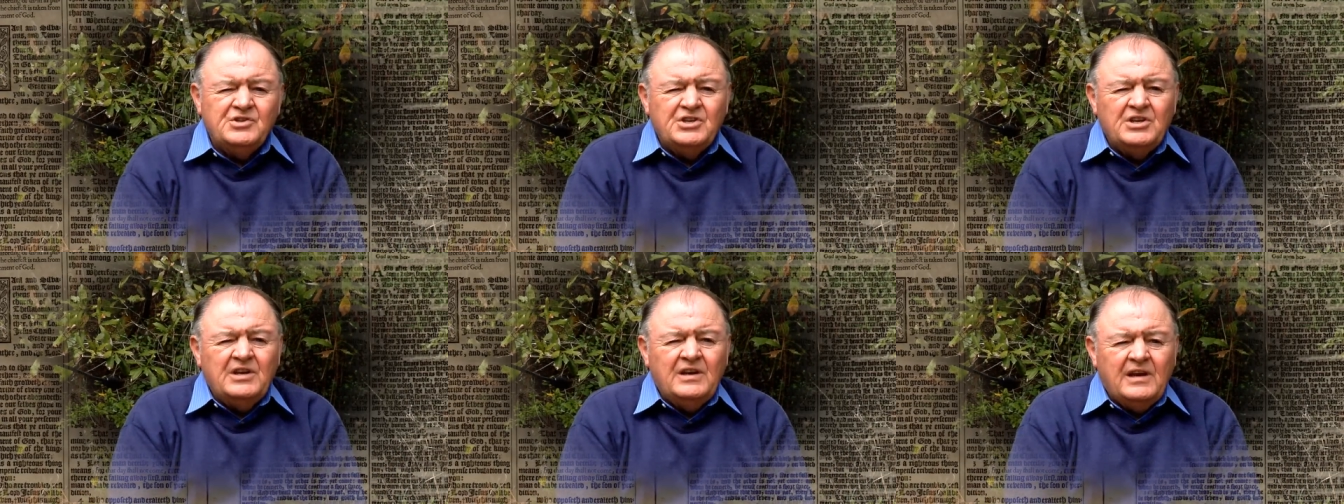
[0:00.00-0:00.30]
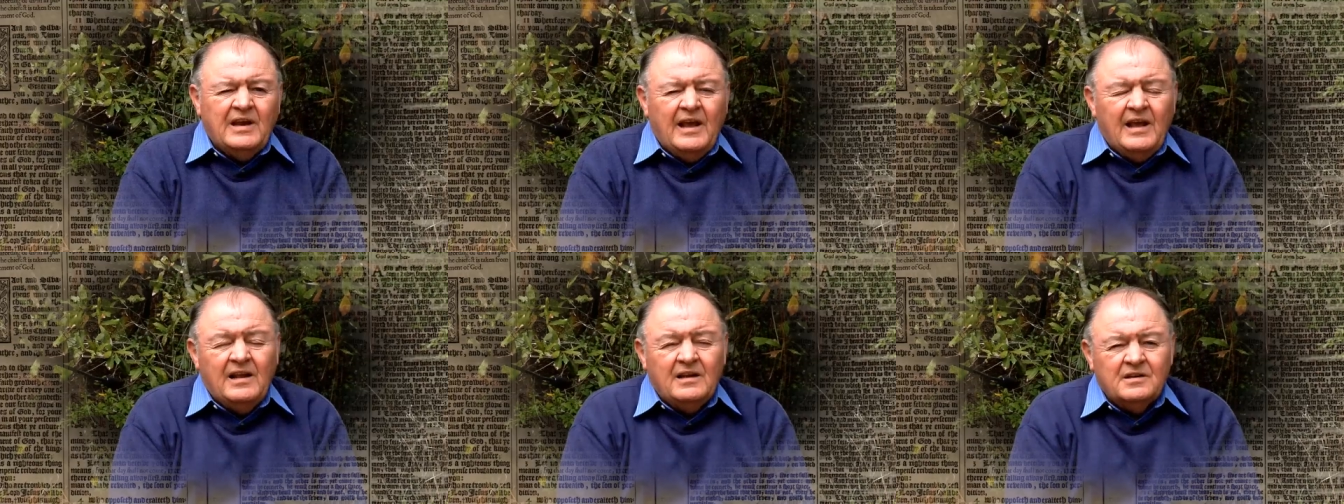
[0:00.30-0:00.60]

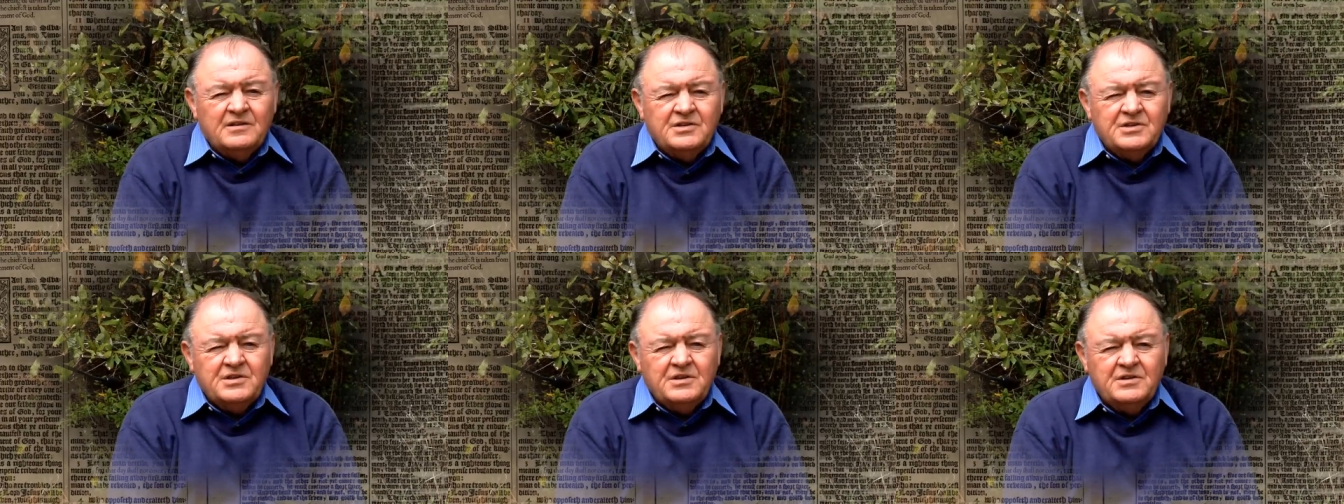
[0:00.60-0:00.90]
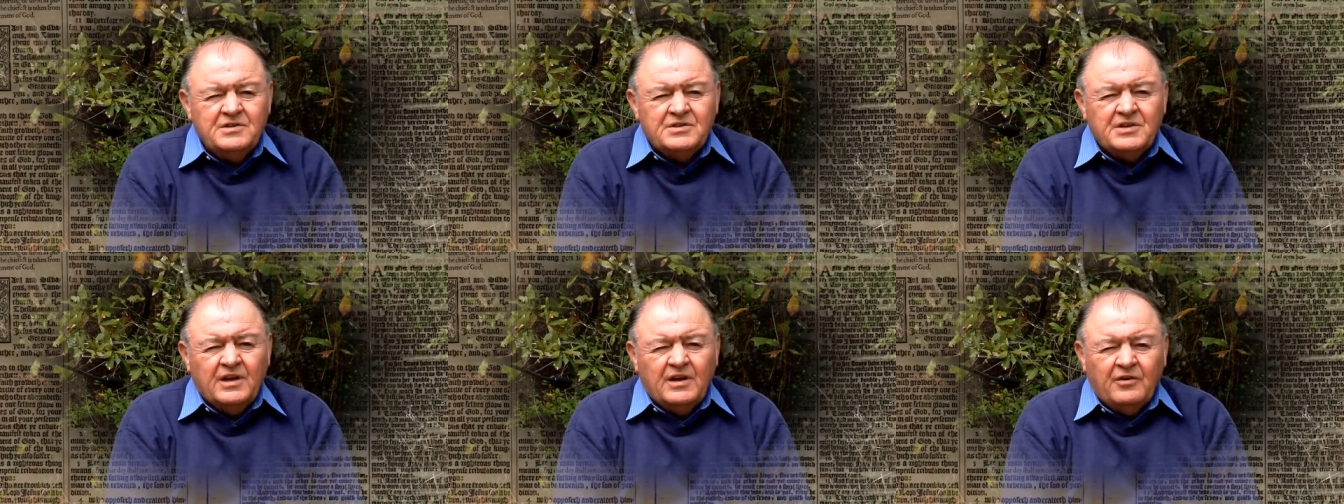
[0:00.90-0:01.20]

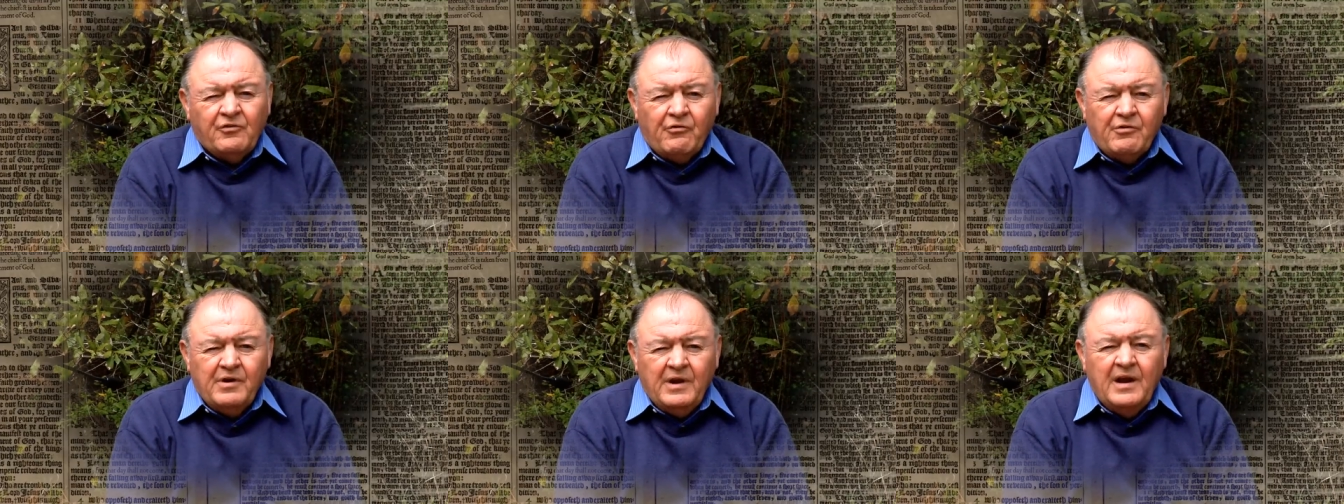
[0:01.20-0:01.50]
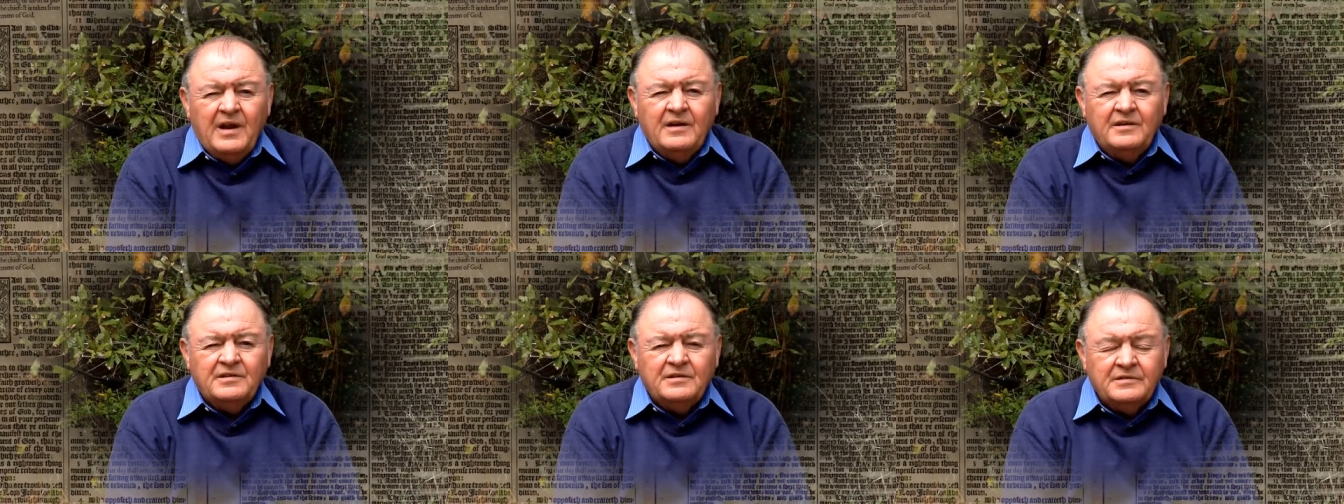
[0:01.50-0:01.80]
genealogies that
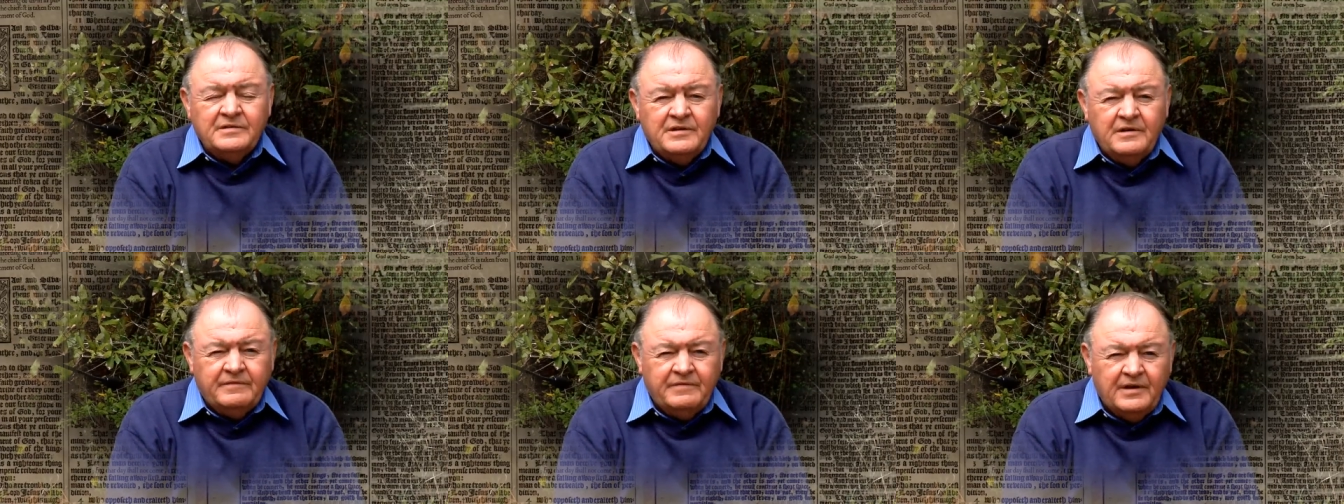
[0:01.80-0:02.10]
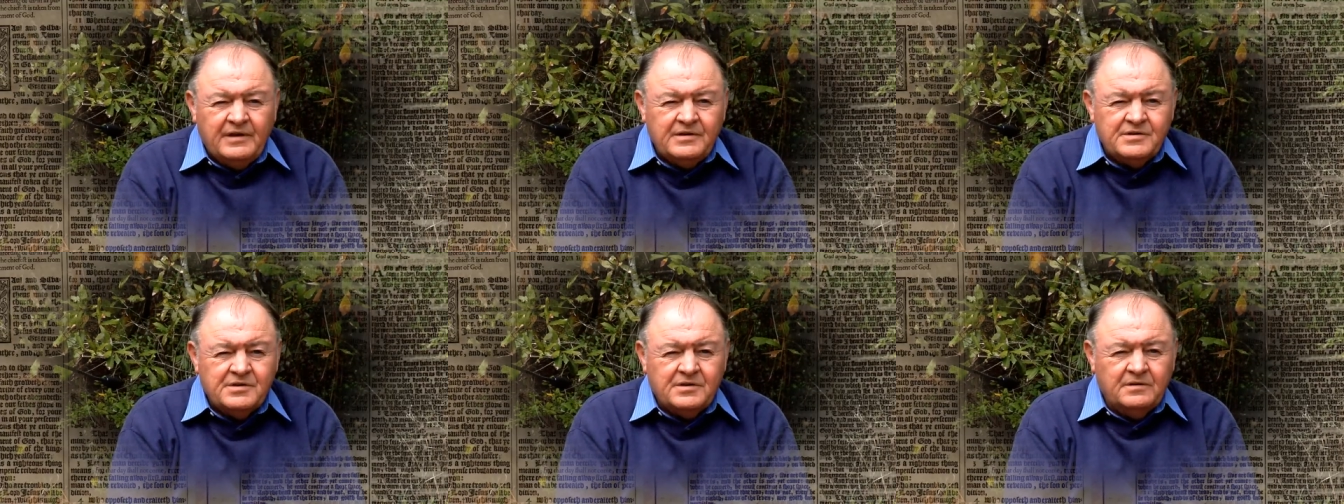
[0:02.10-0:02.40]
create
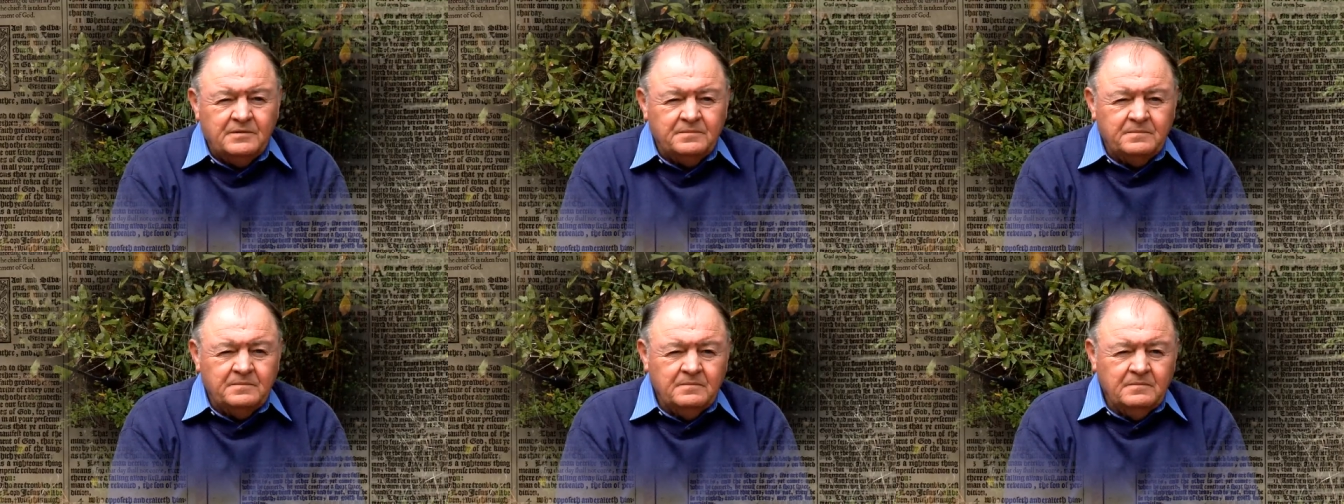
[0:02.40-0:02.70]
division.